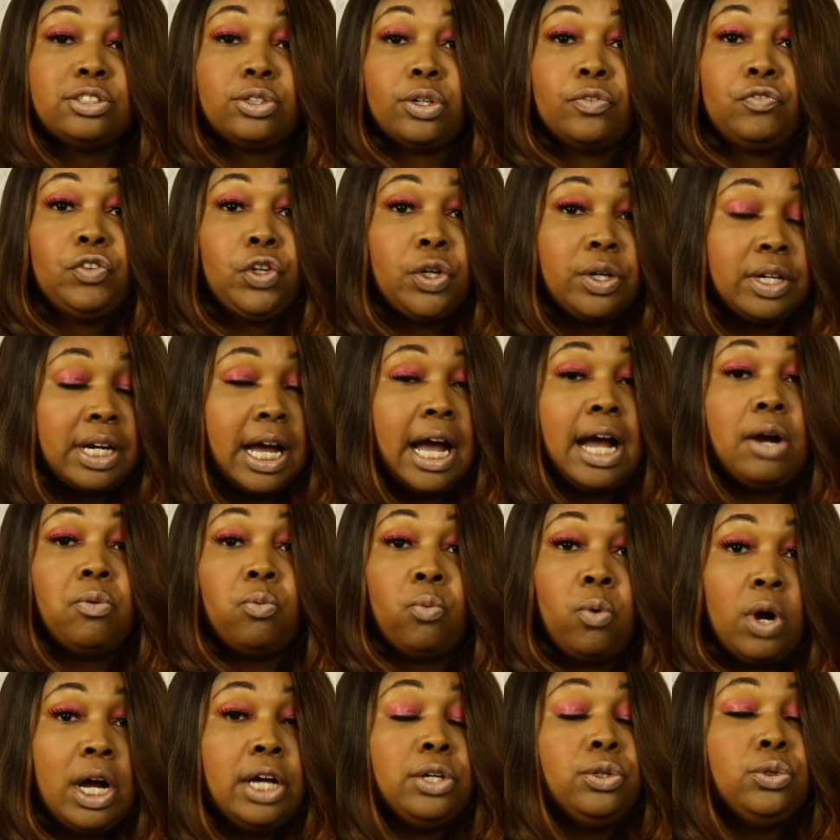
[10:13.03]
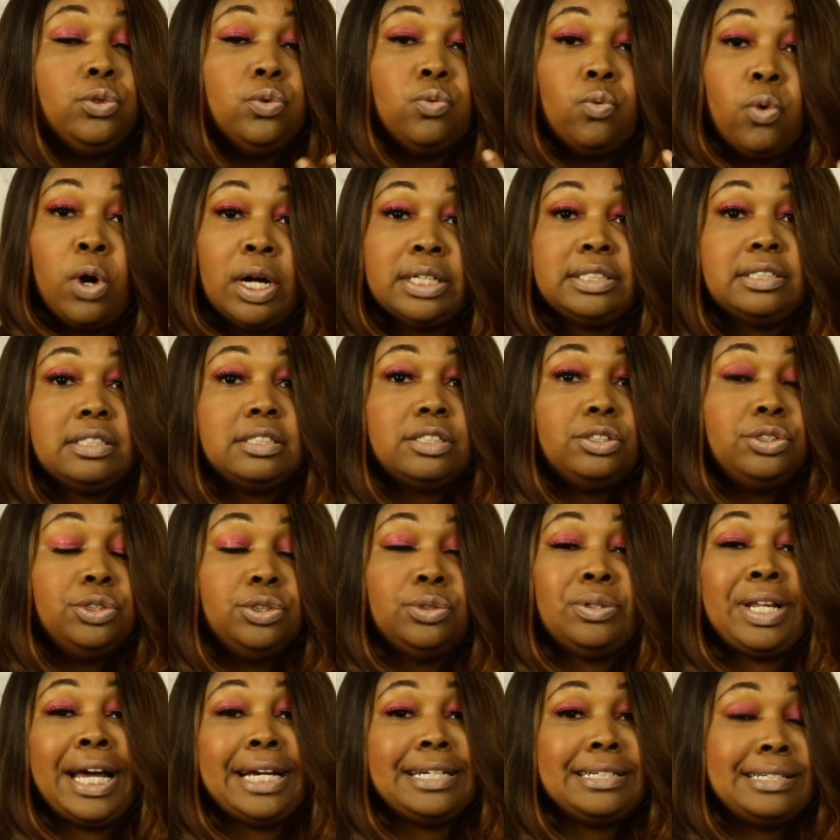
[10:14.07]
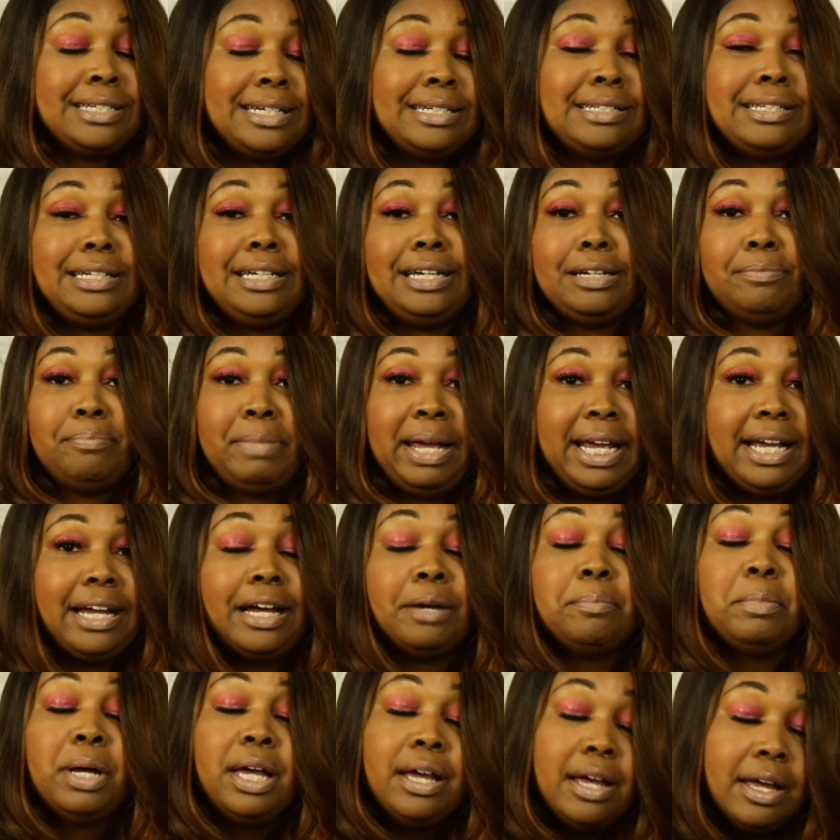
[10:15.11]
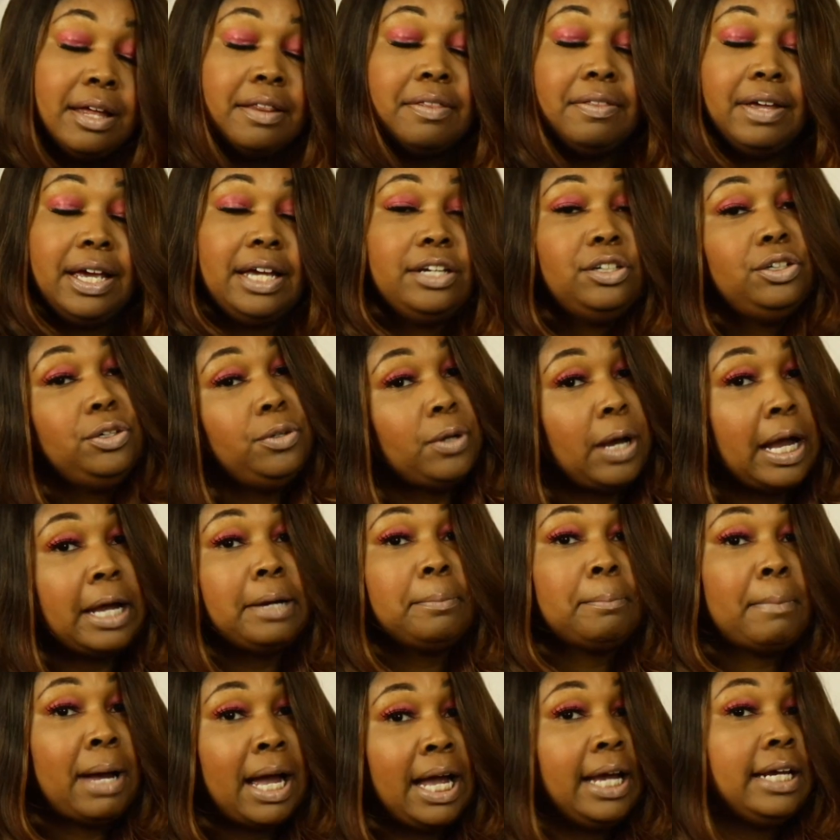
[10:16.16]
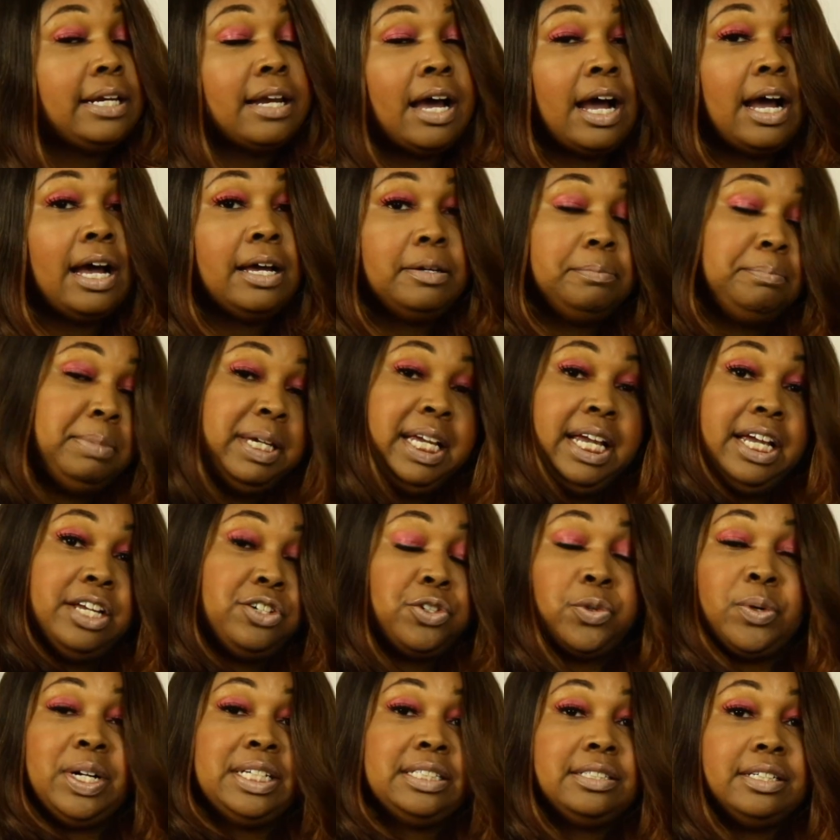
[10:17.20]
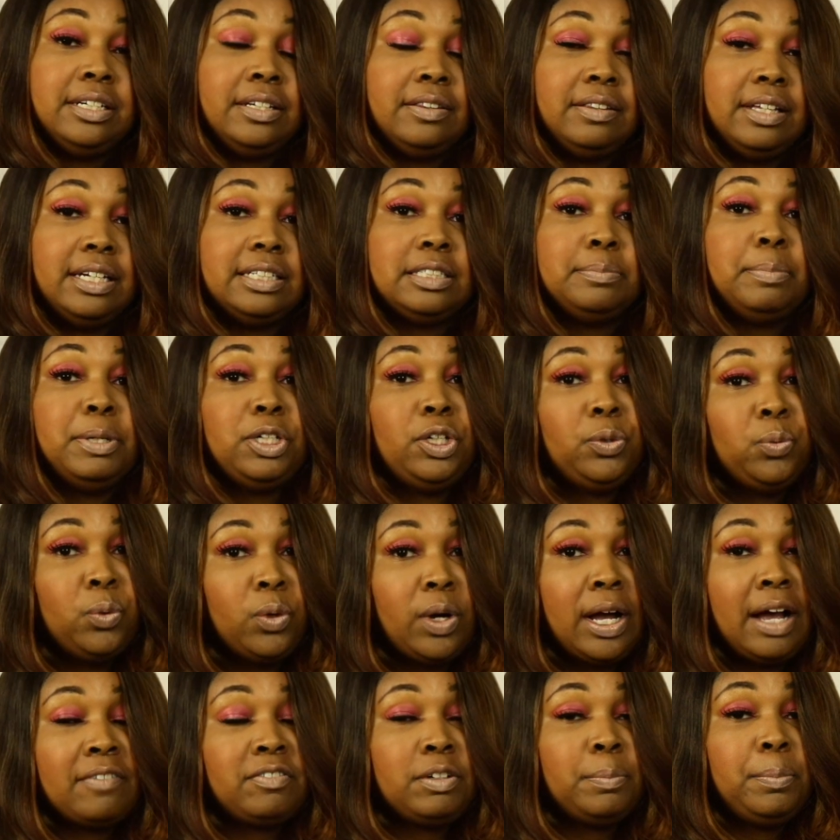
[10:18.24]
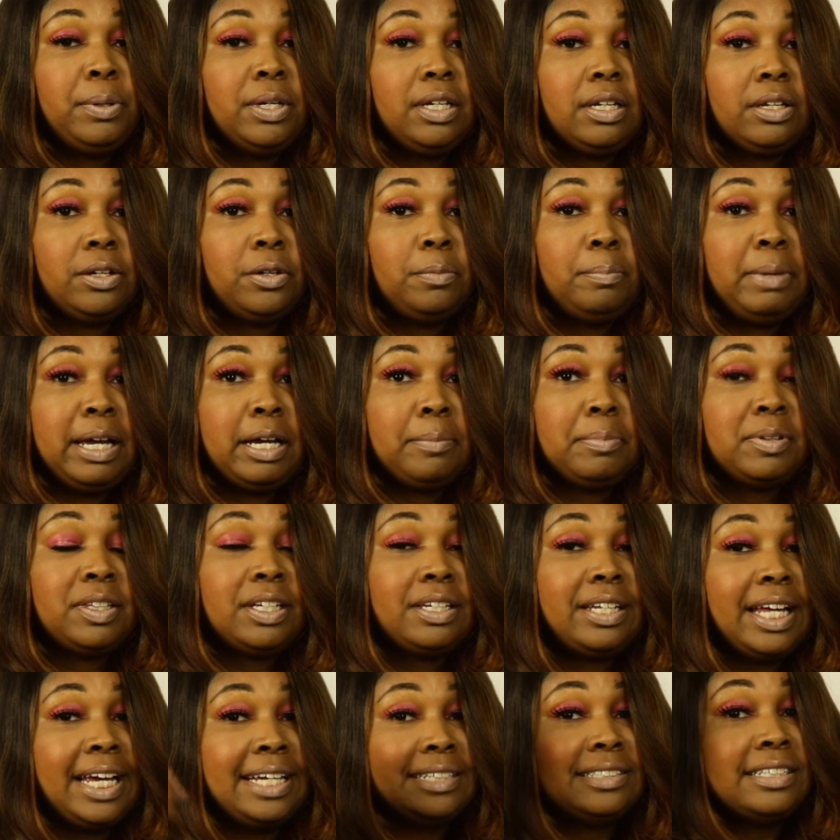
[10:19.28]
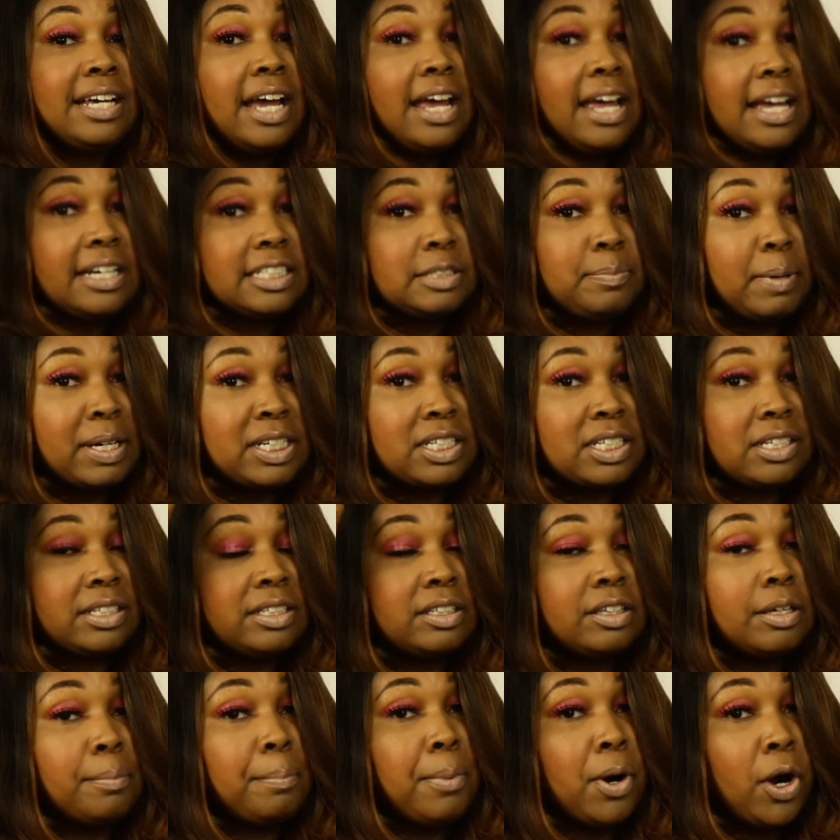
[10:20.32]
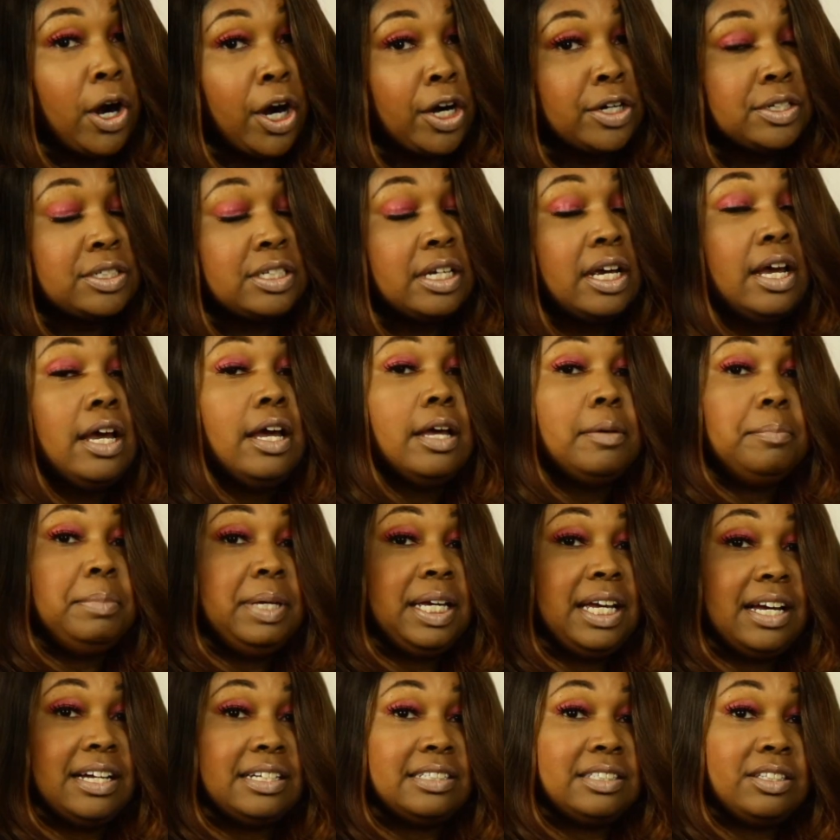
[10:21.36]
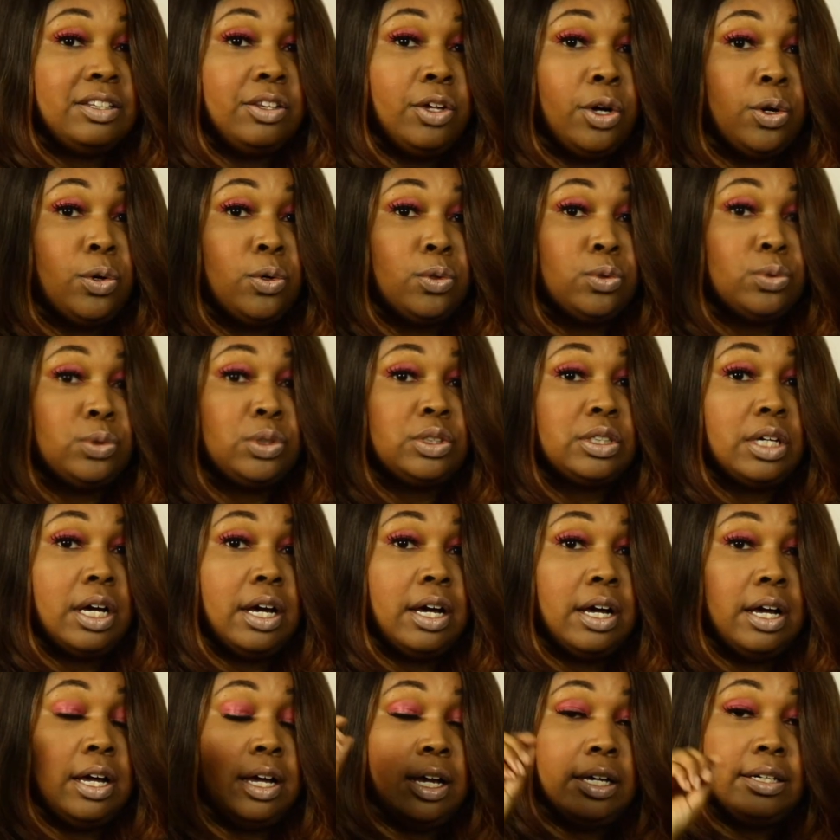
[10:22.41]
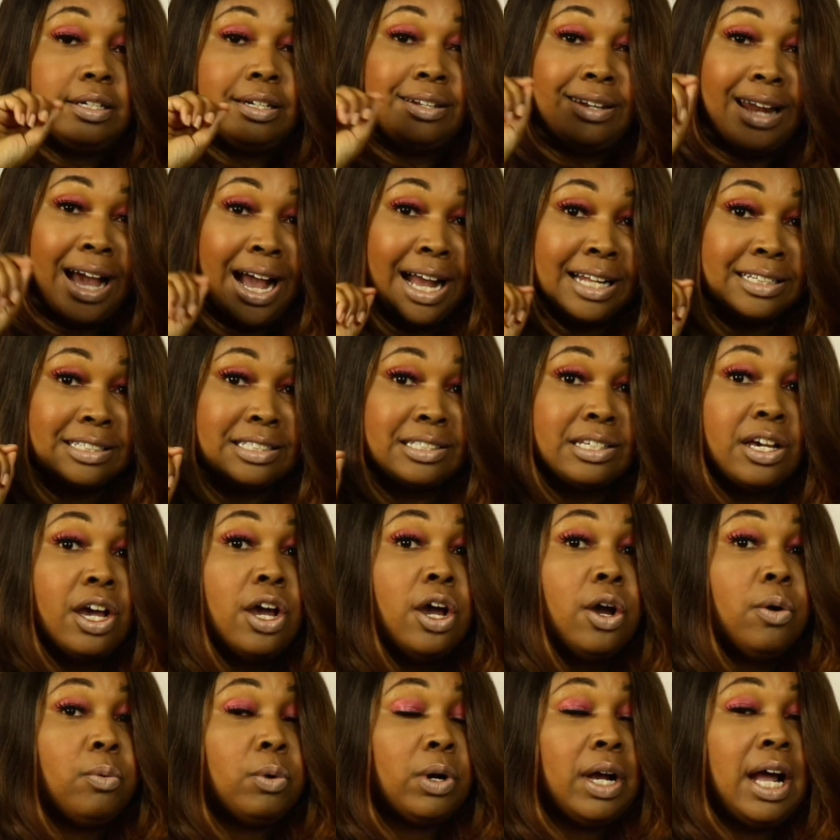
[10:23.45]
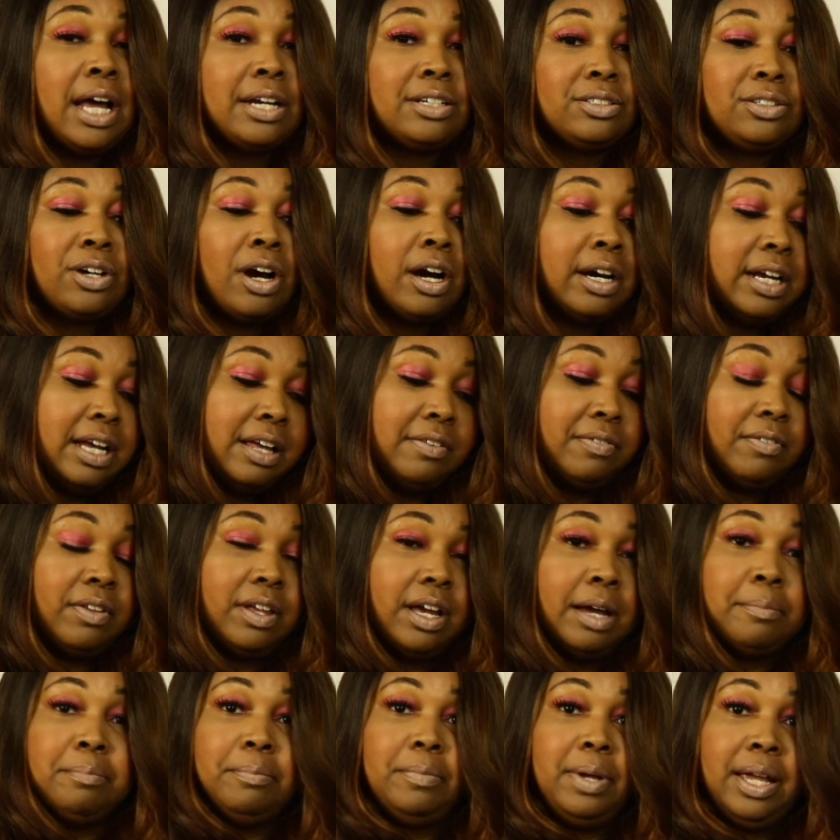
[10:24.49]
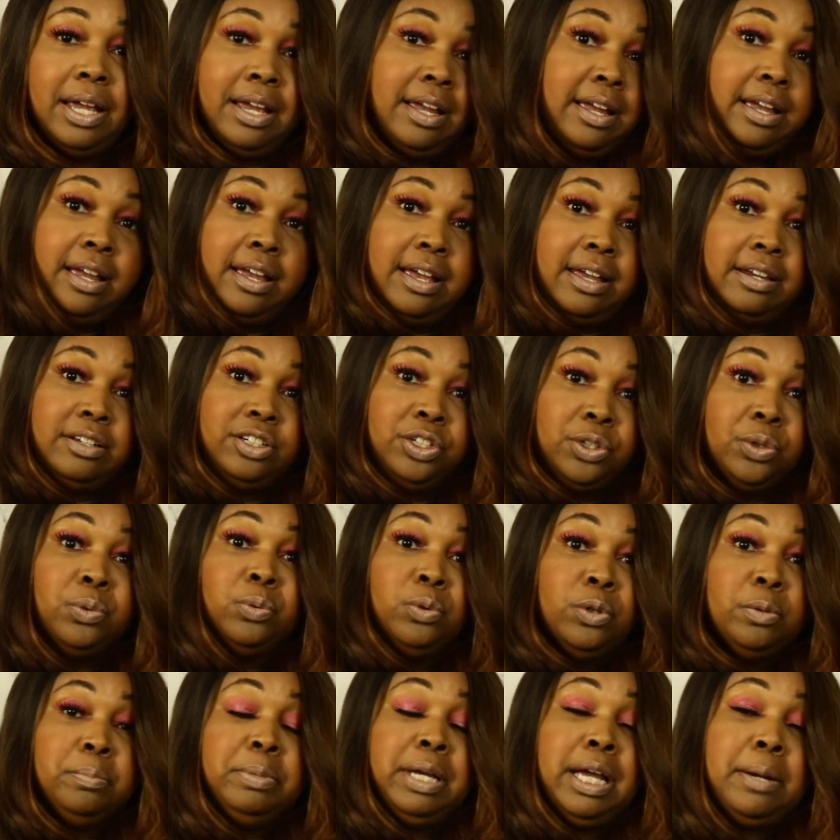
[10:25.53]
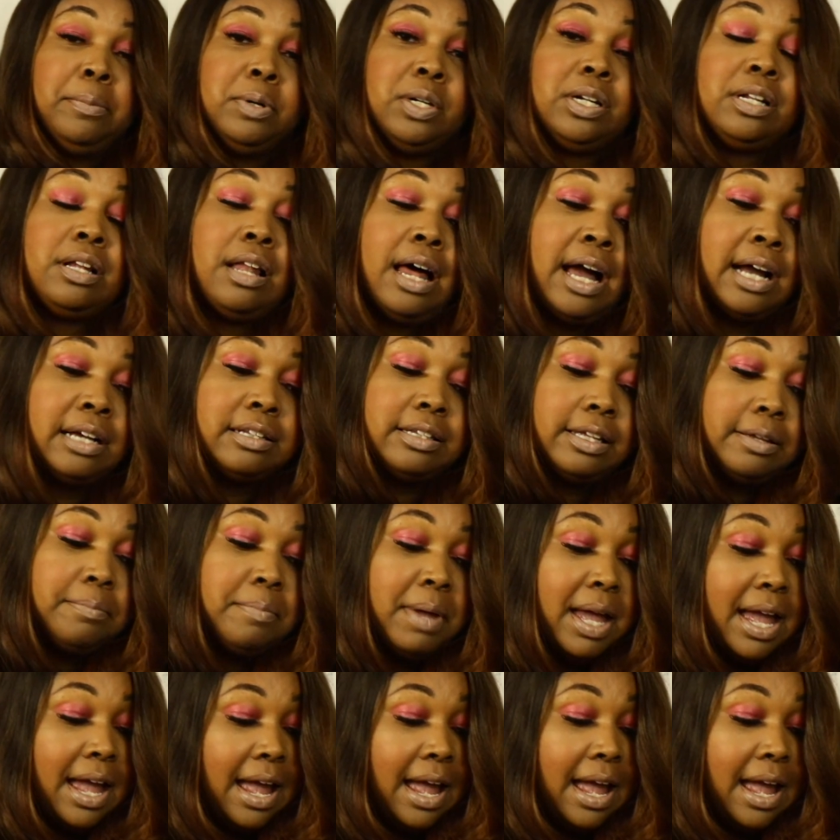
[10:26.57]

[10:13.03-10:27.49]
So if you're not one who wants to do like tinting and makeup, then you not, might not be interested in this. But you will have to put a little makeup in the lace, especially in the part, because those uh, knots were kind of dark, and, um, and you will be able to clock them.